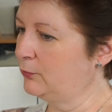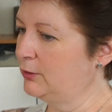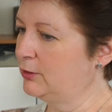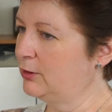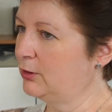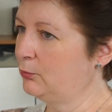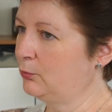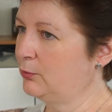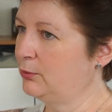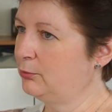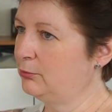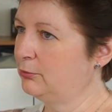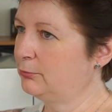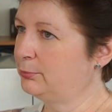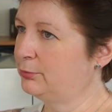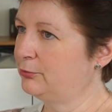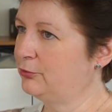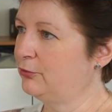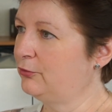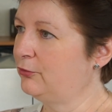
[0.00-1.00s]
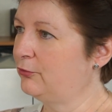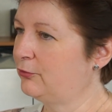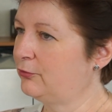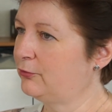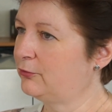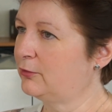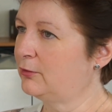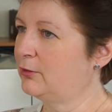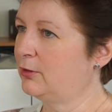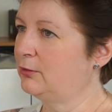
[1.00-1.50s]
we know we would have
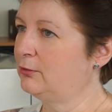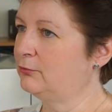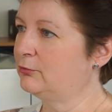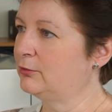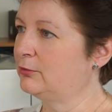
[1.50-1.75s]
produced over